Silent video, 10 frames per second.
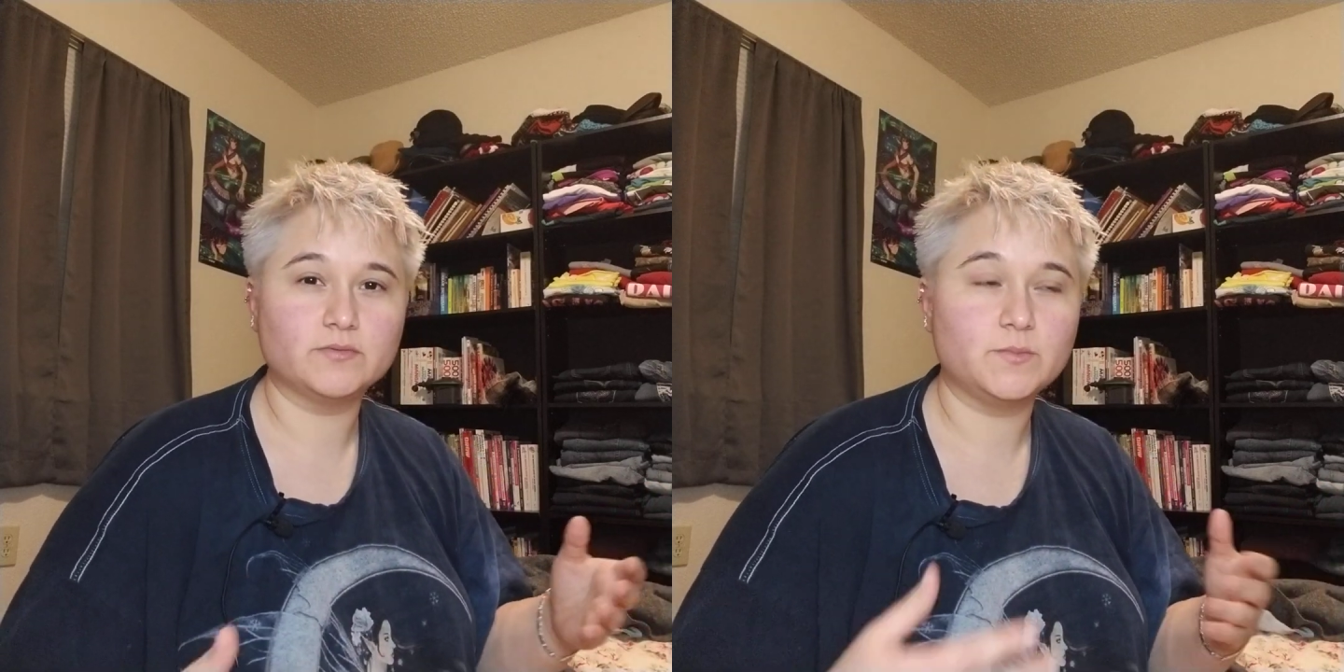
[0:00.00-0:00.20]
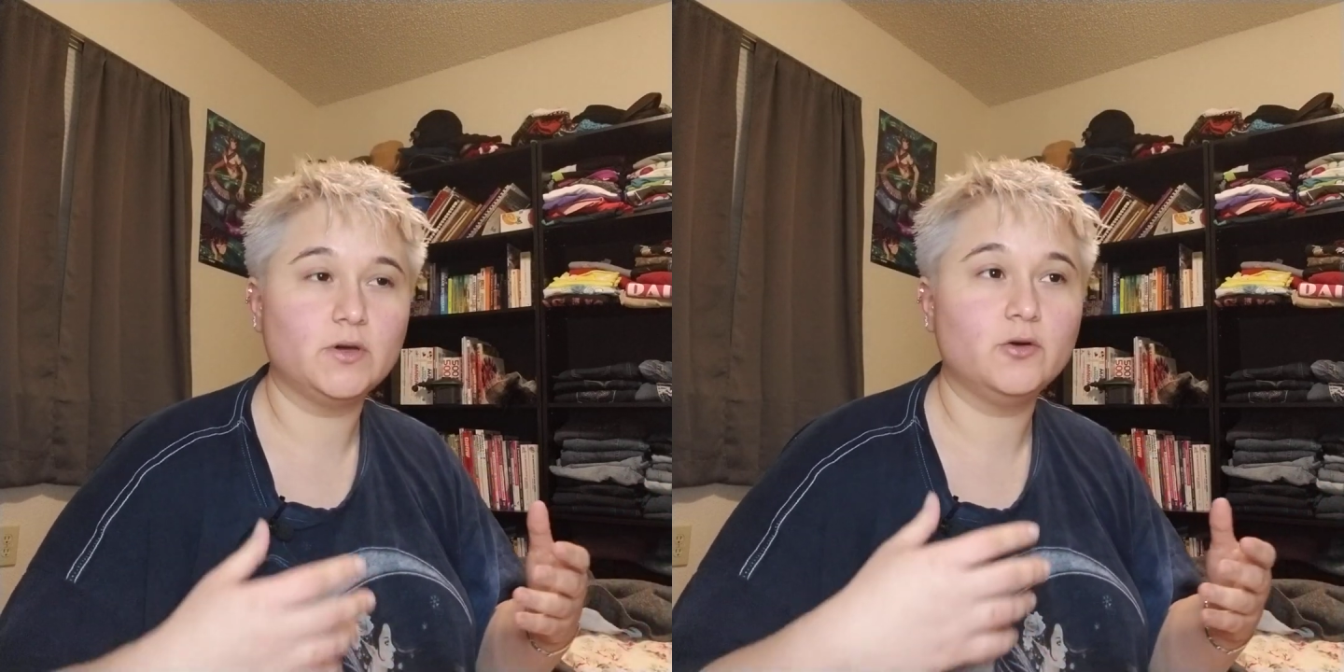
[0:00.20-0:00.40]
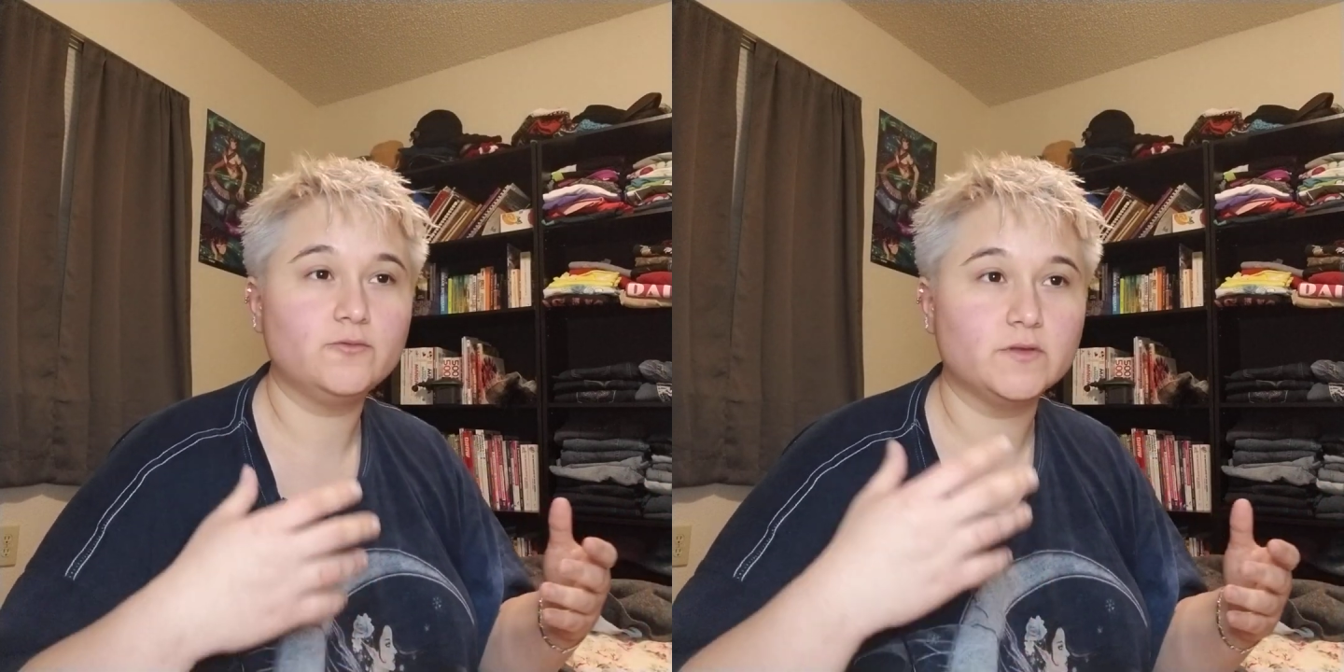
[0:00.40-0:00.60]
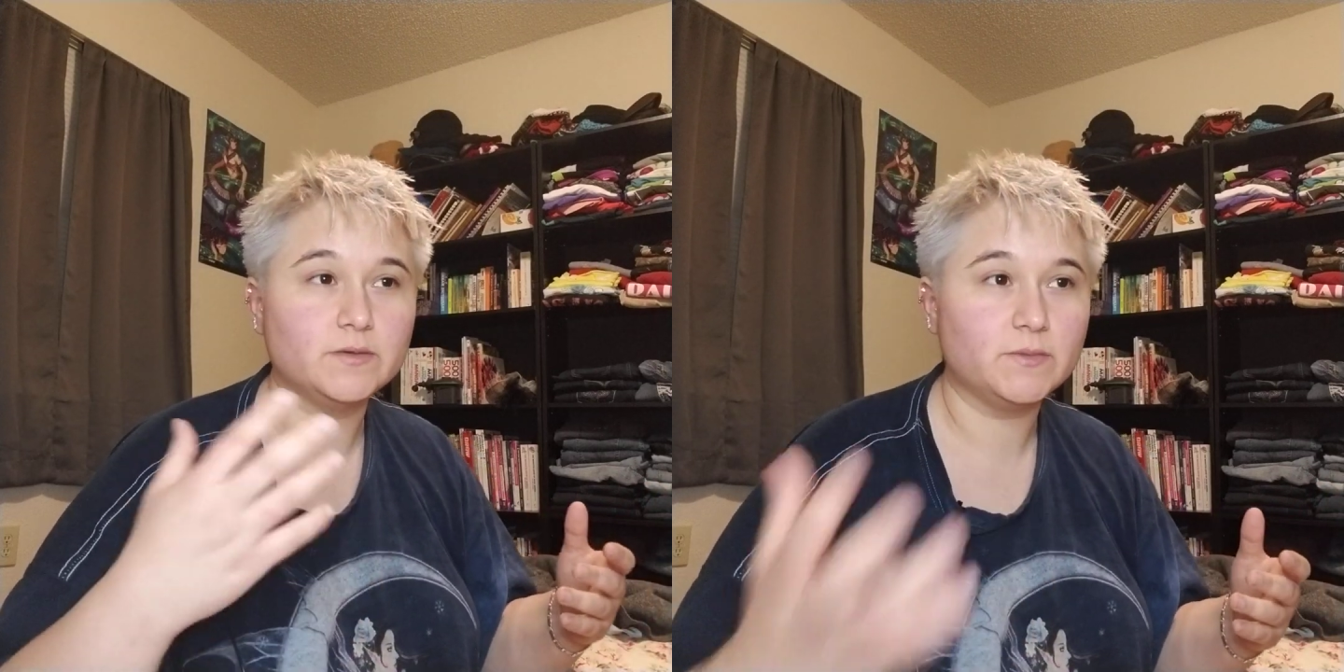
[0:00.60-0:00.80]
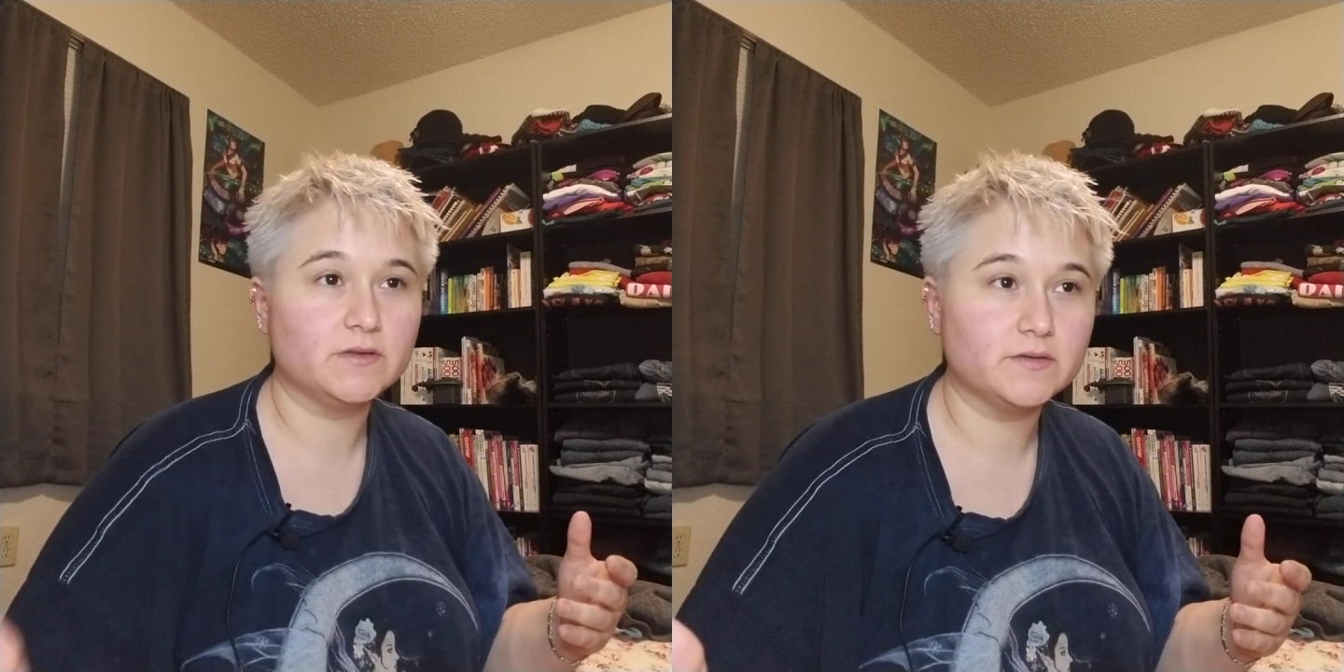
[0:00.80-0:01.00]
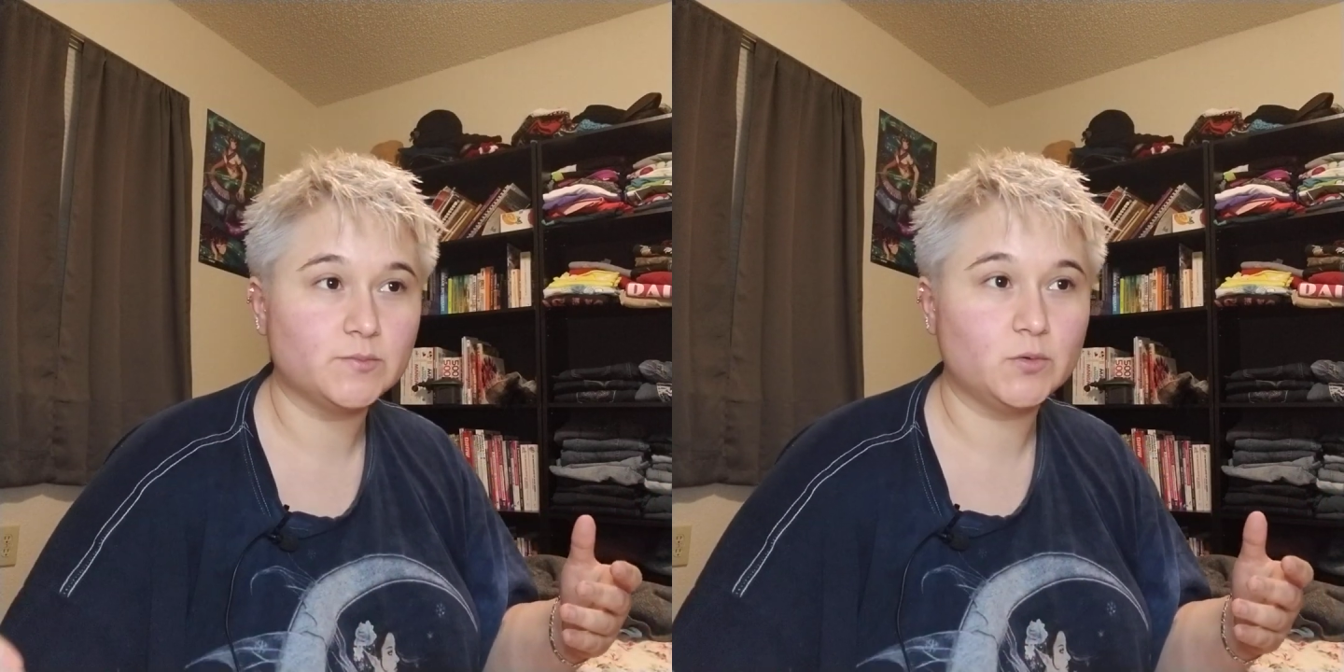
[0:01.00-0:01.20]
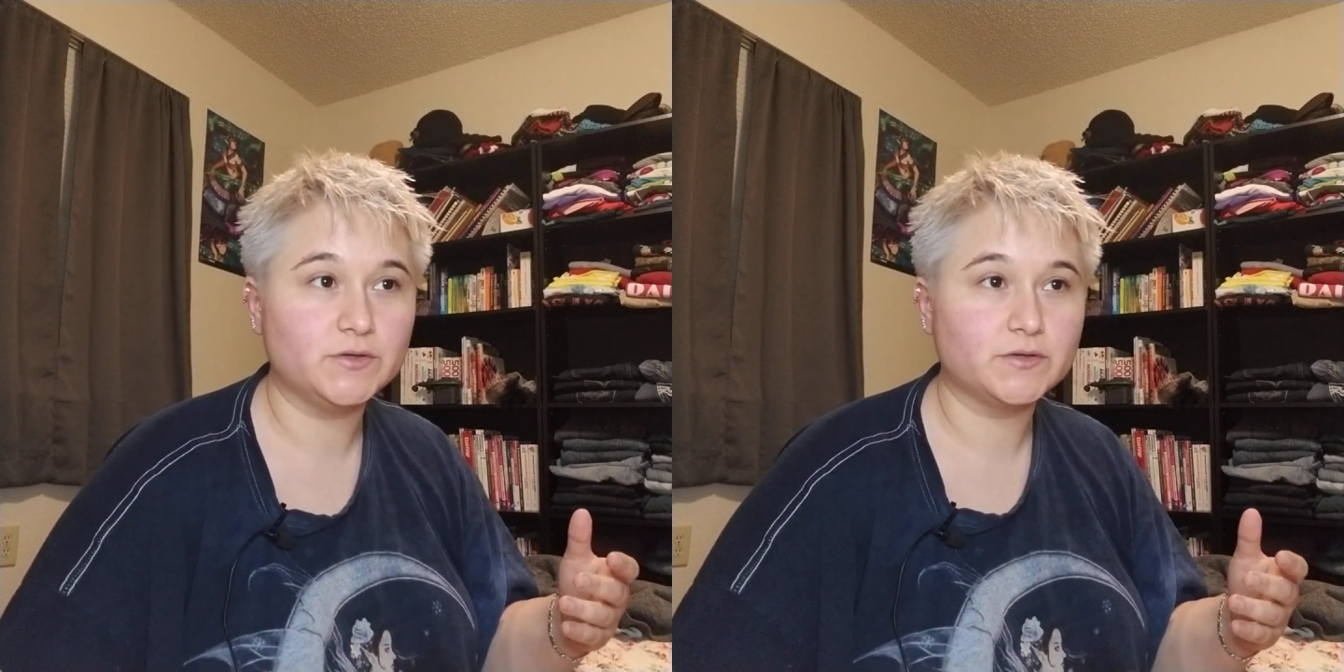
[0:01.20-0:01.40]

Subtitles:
hopefully make this point